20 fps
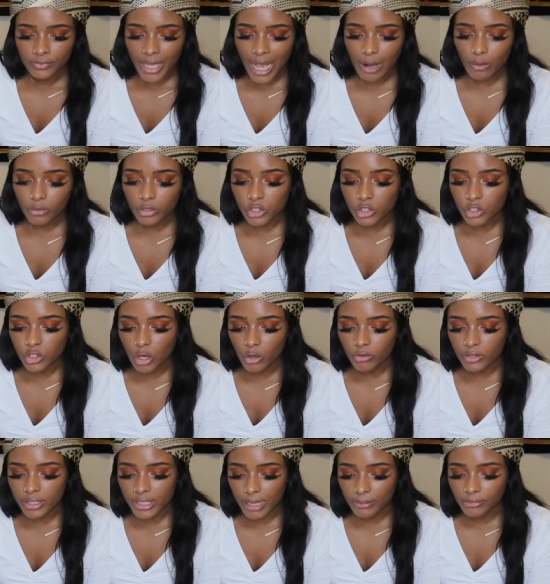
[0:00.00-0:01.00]
I was
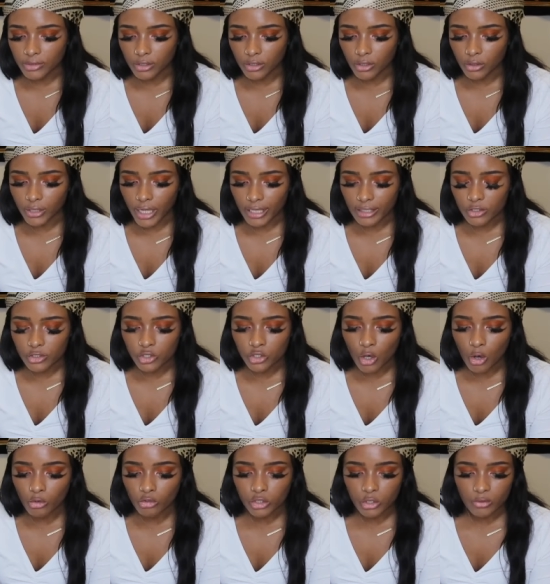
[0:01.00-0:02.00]
so skeptical, like
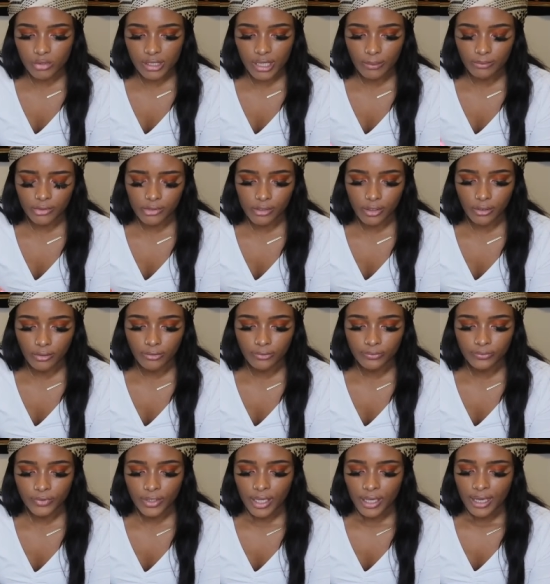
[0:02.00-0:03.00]
so, so skeptical.
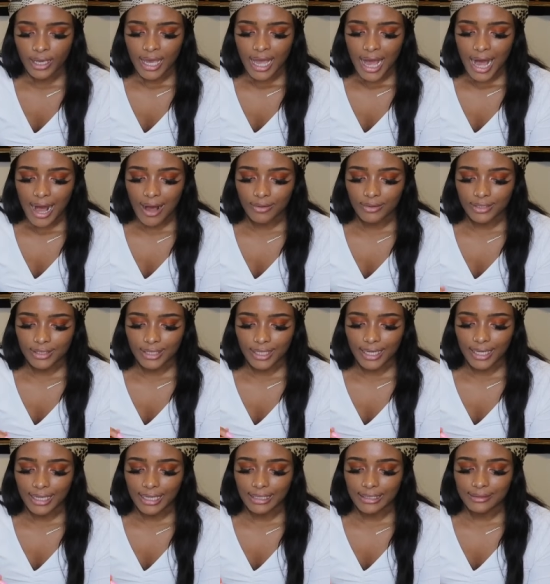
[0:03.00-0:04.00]
I was
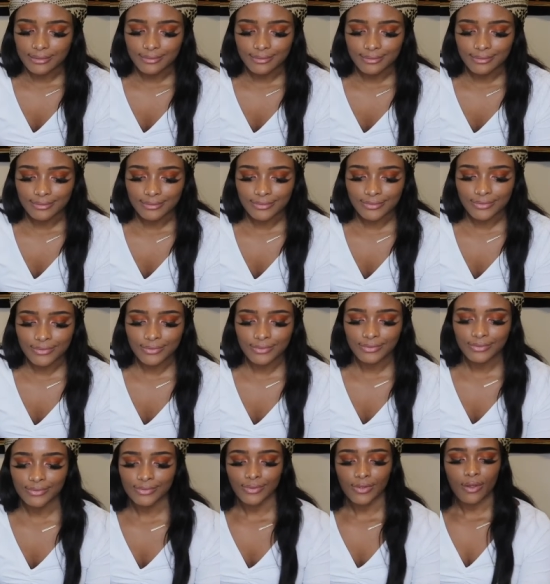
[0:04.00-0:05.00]
like,
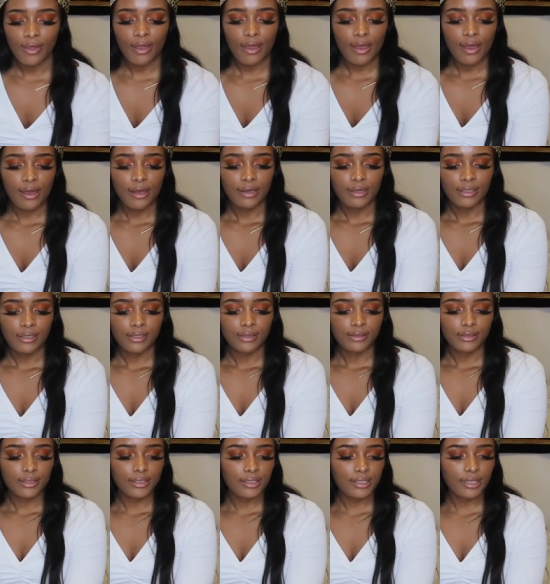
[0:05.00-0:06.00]

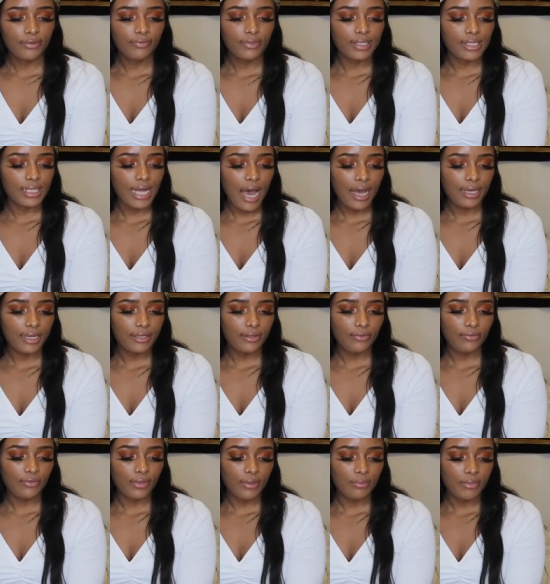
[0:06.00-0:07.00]
this stuff is not
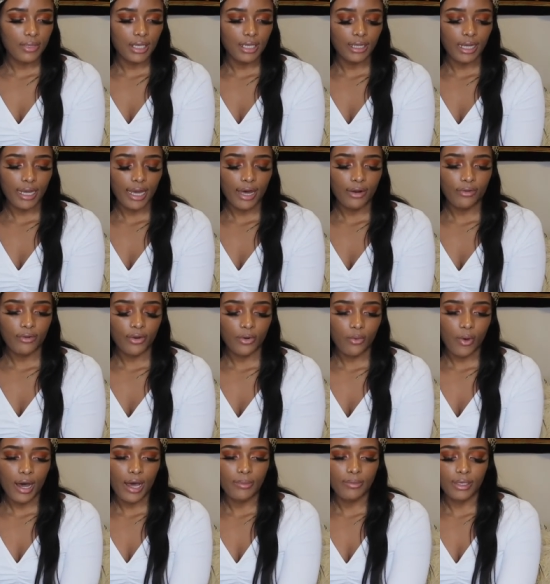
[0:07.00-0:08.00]
gonna fit me. Like, I don't know
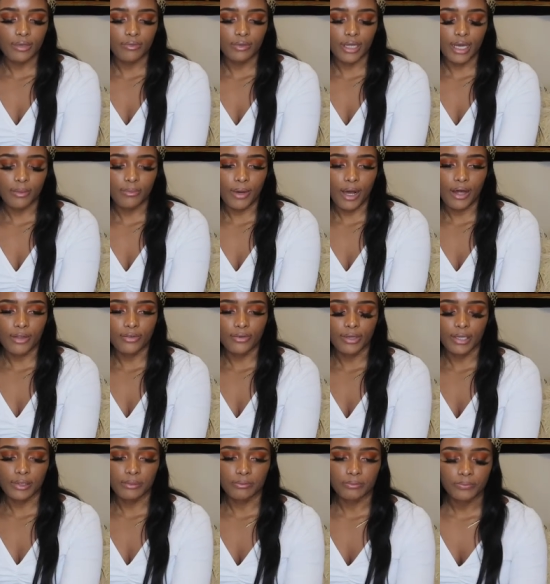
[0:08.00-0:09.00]
why I'm even like
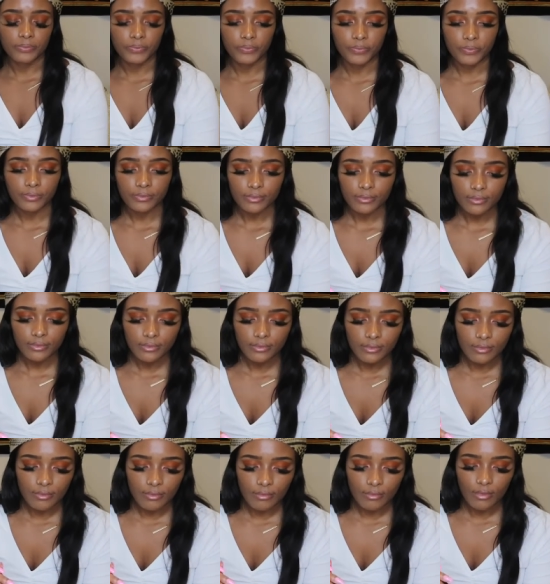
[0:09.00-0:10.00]
bothering
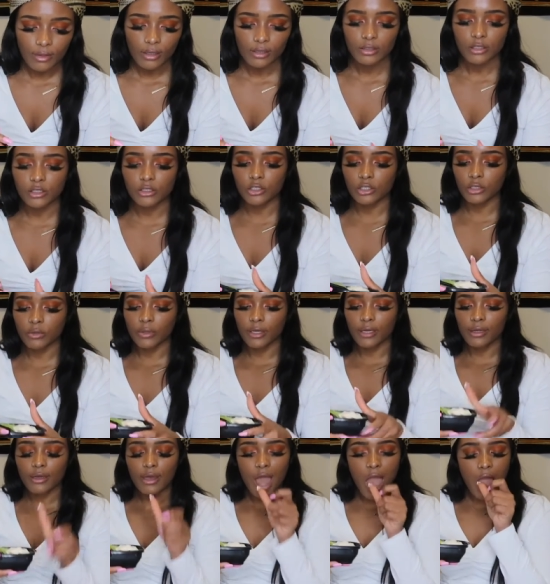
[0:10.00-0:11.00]
to do
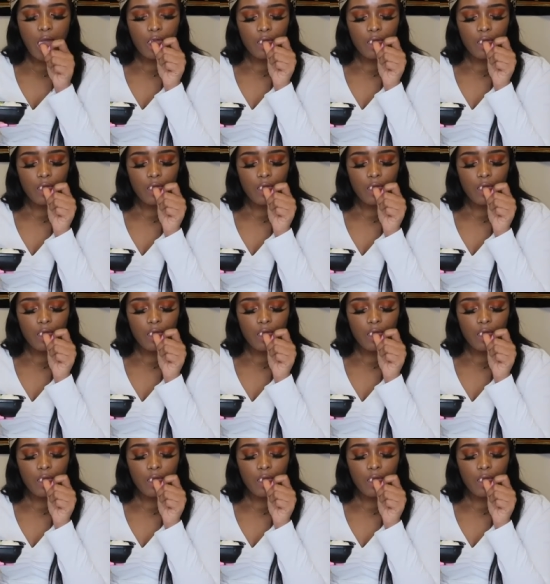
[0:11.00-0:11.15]
it.